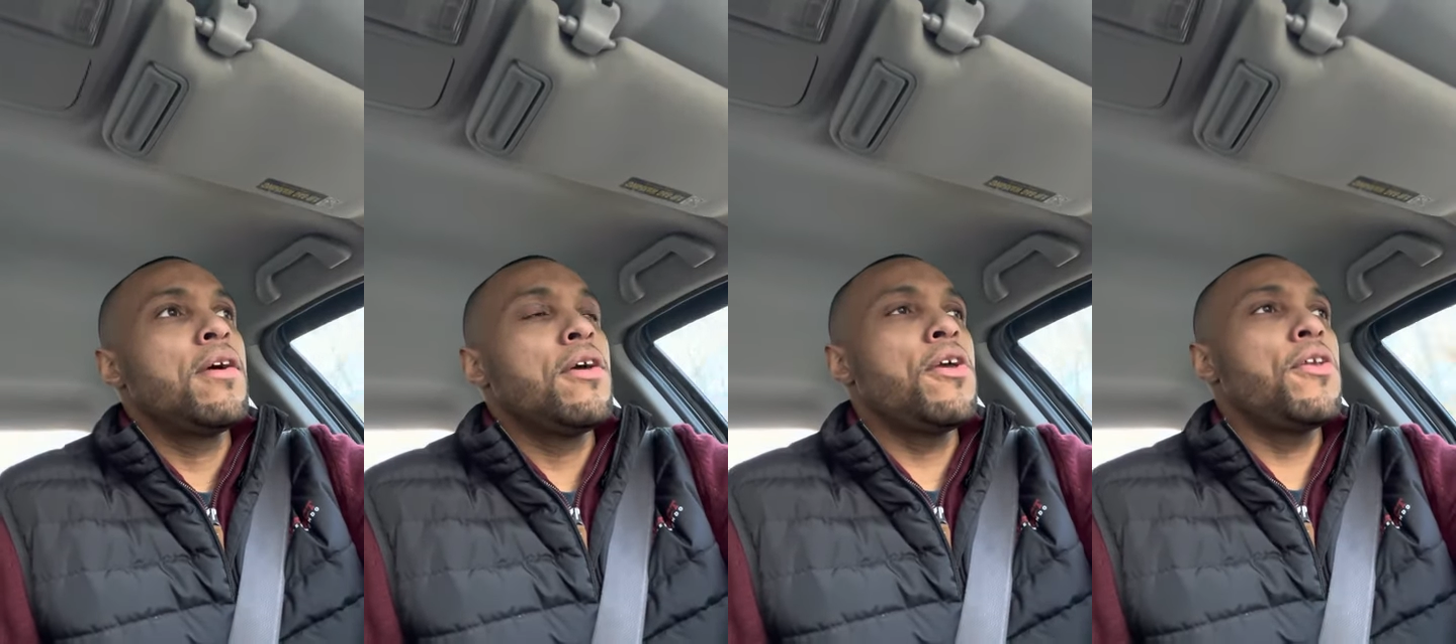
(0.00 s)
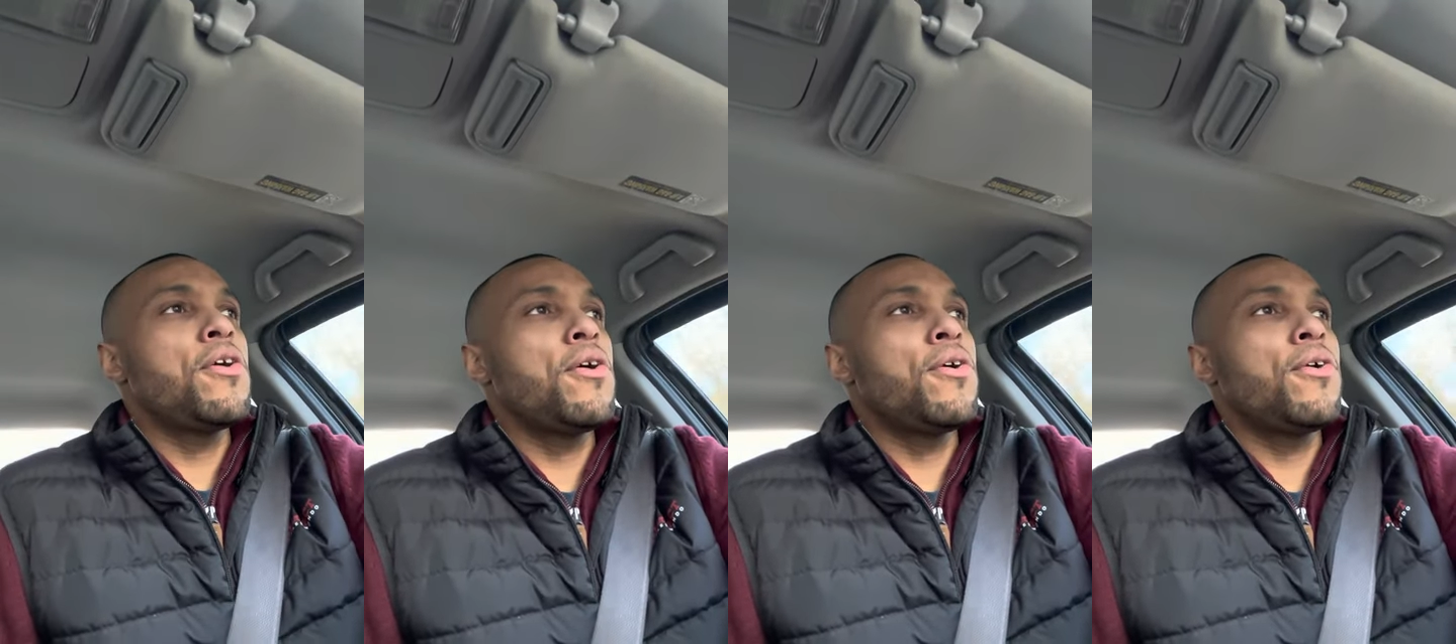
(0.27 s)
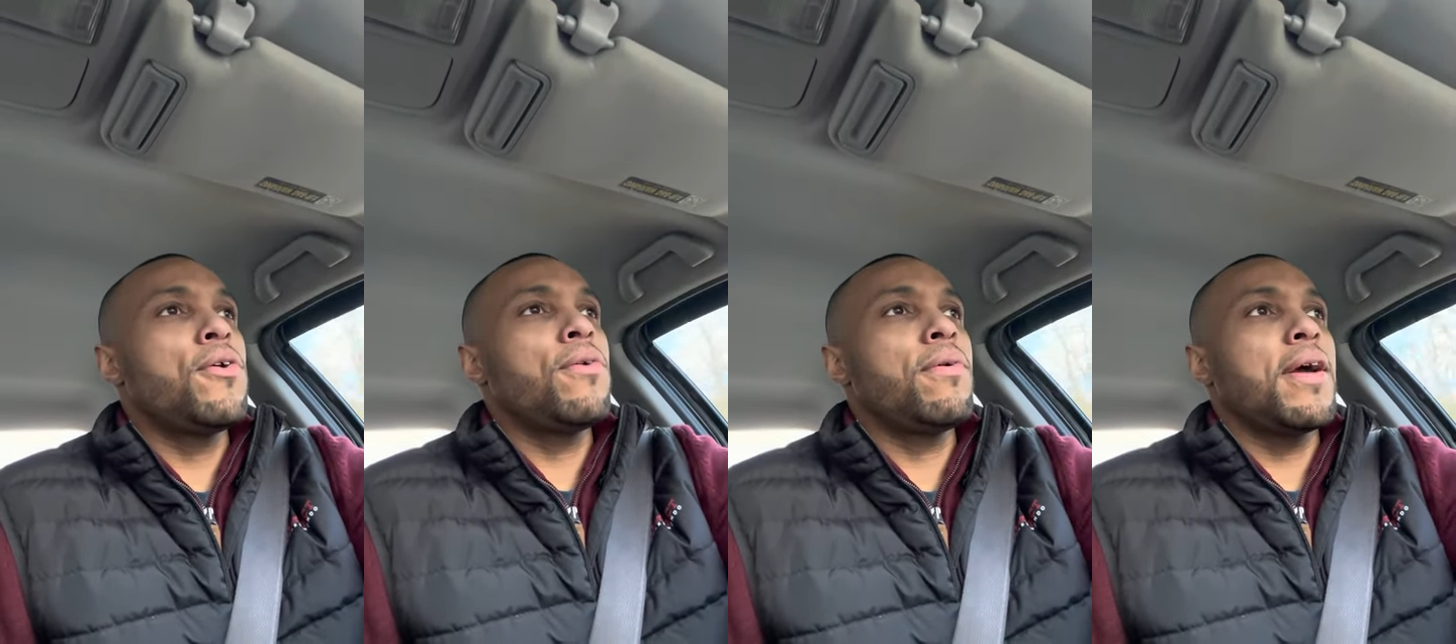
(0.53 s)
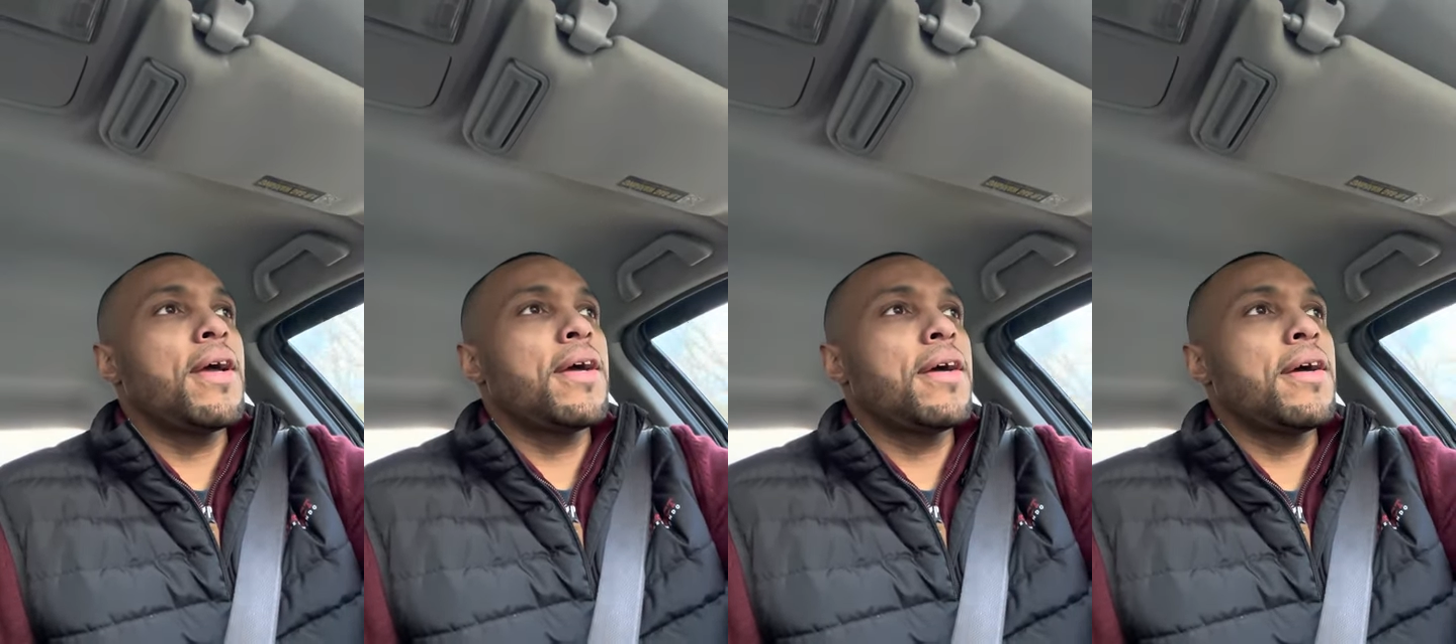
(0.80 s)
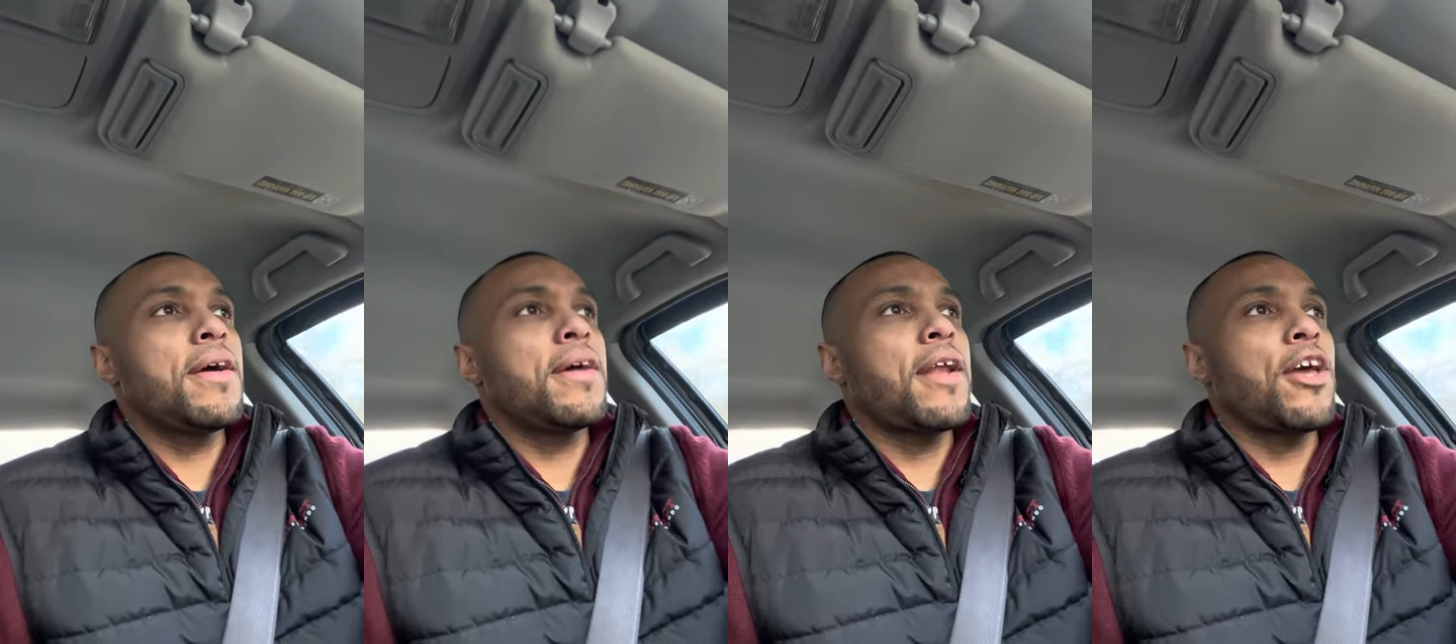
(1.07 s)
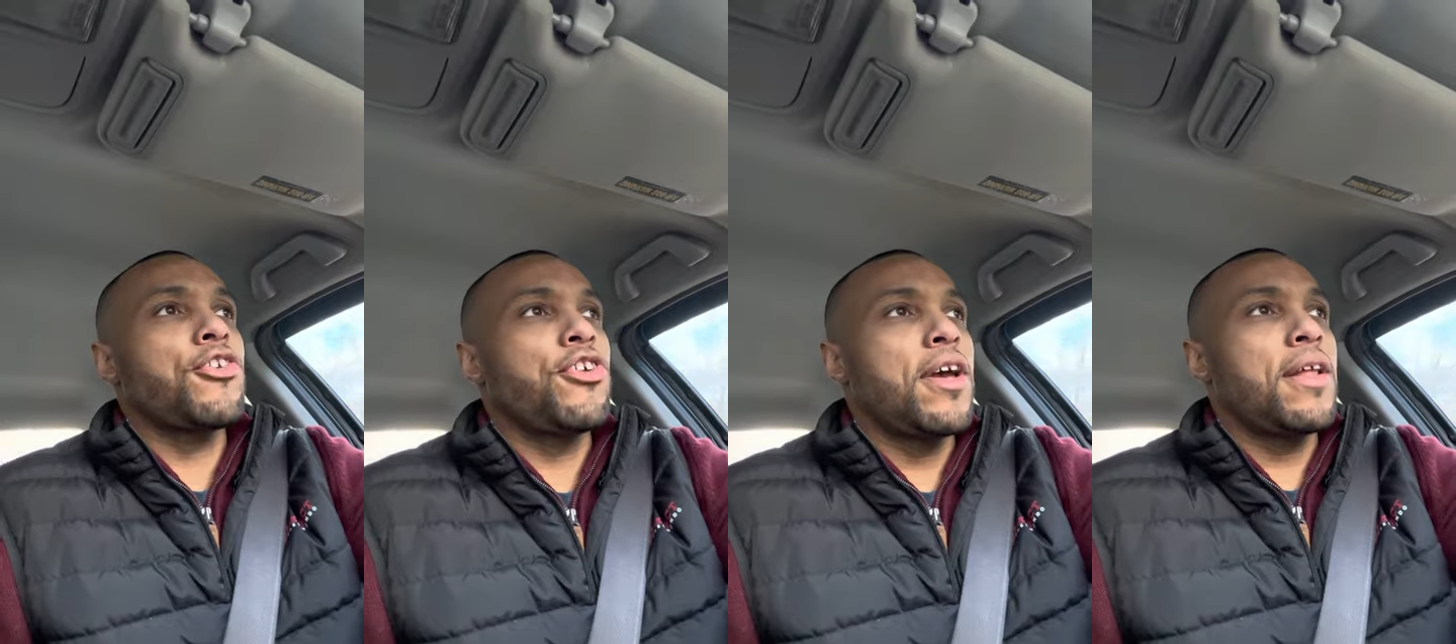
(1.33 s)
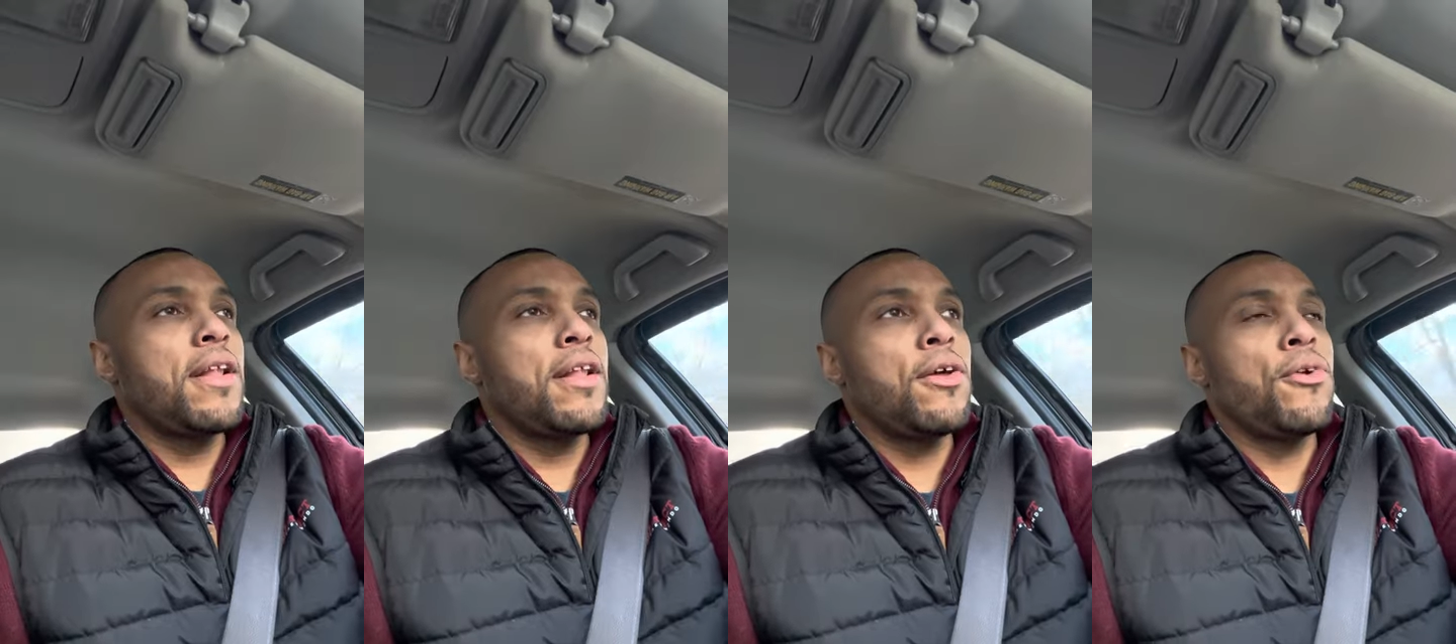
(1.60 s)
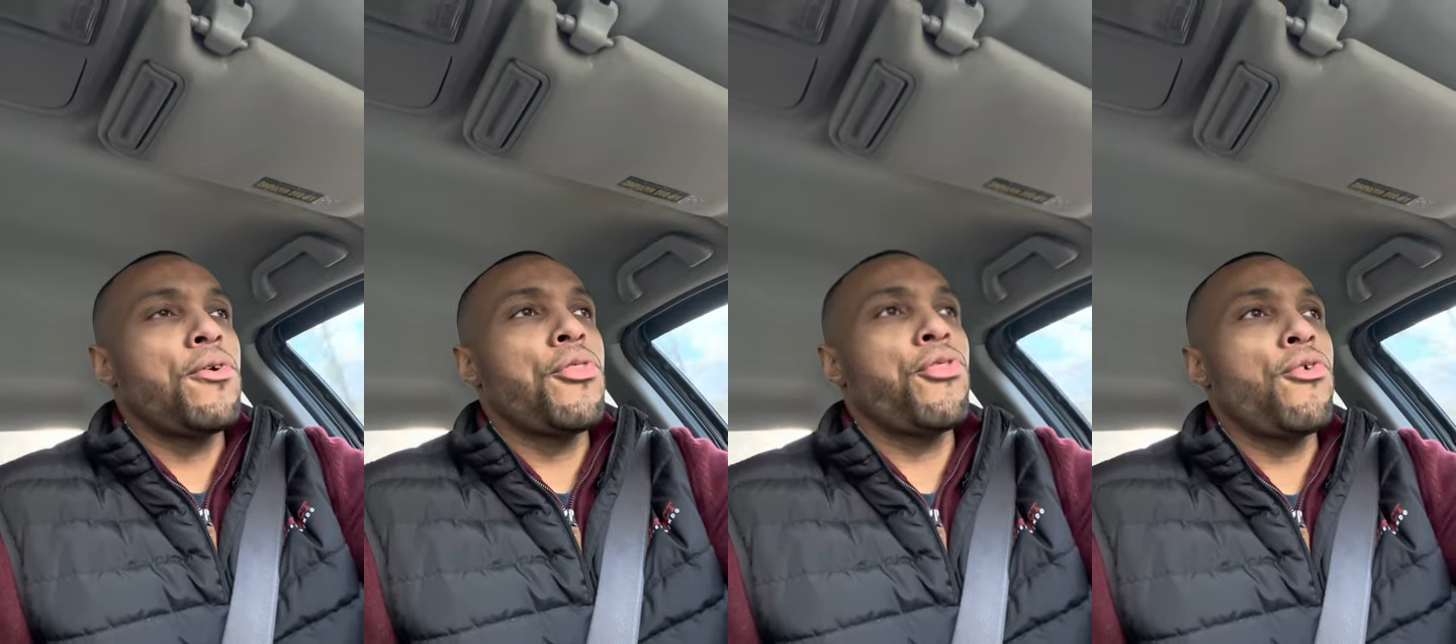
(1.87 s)
you know, and I shared a
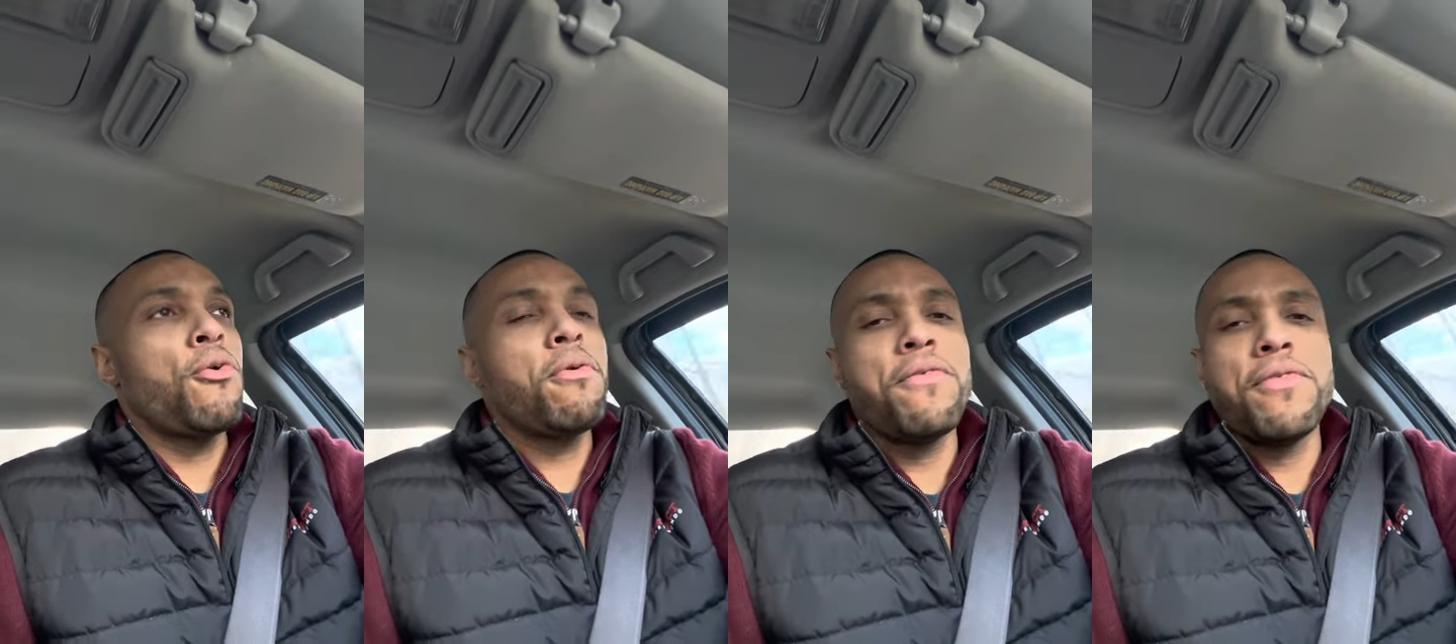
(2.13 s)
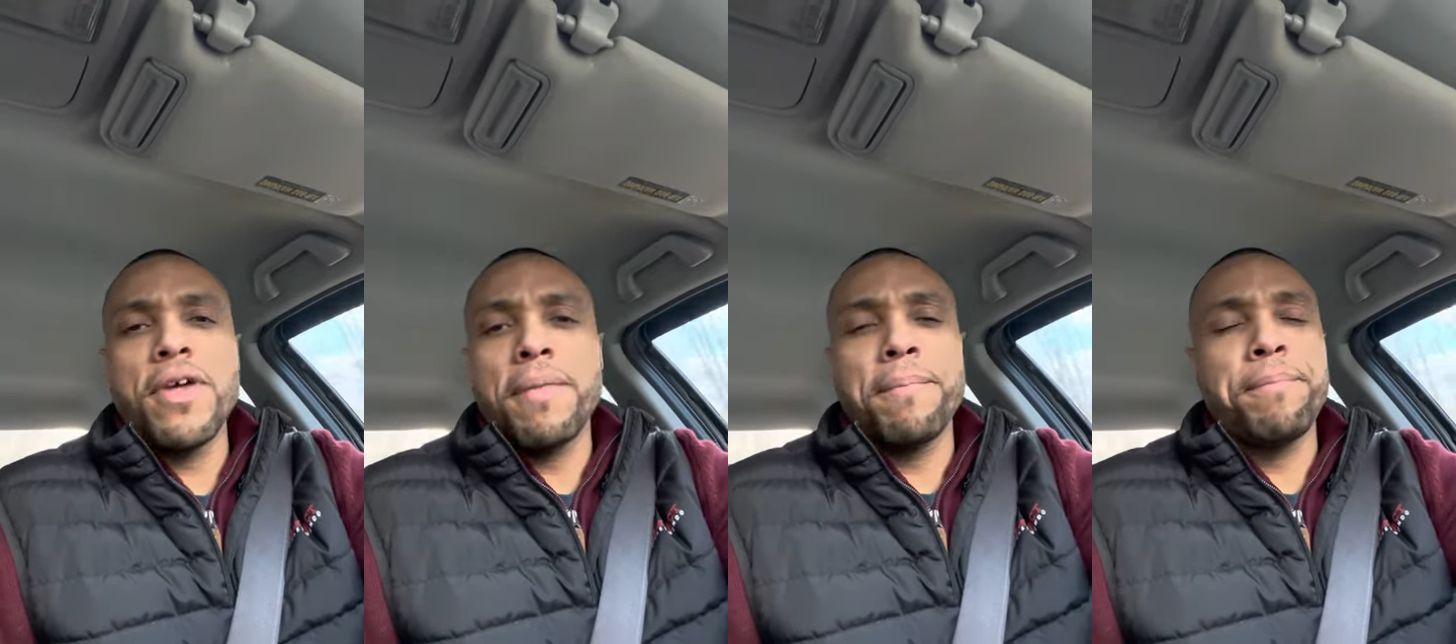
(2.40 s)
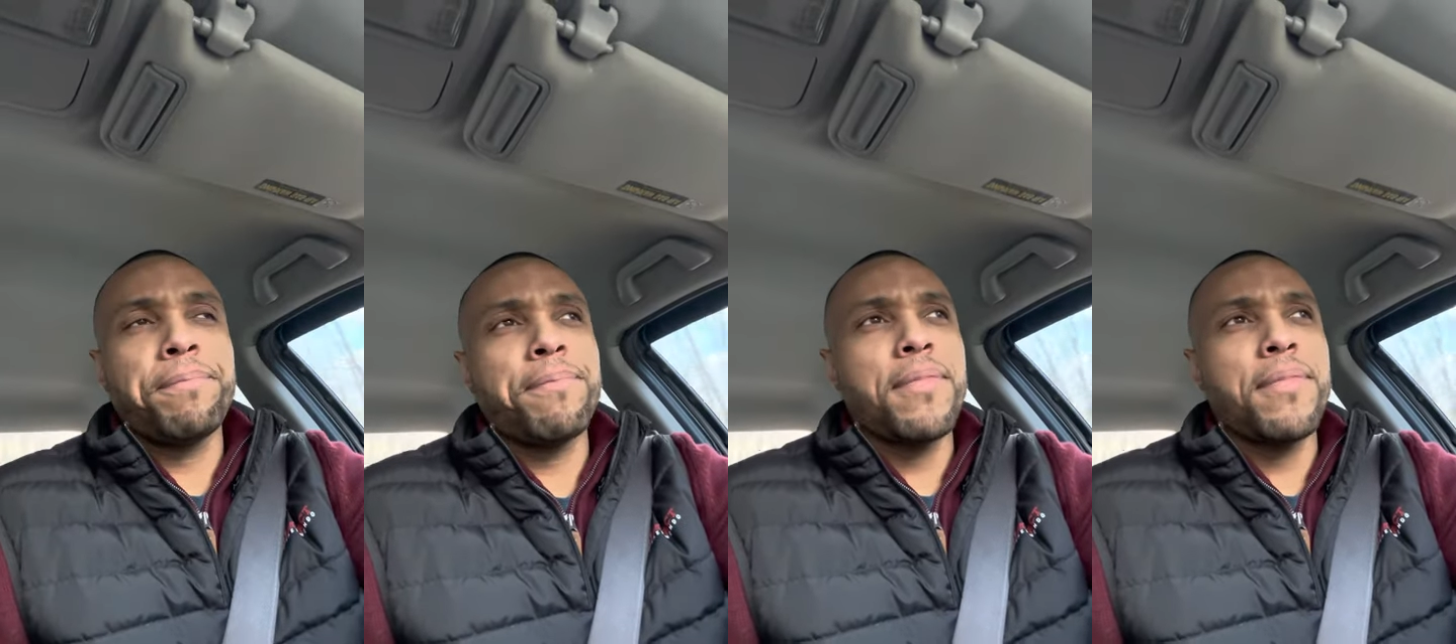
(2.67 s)
little thought with them.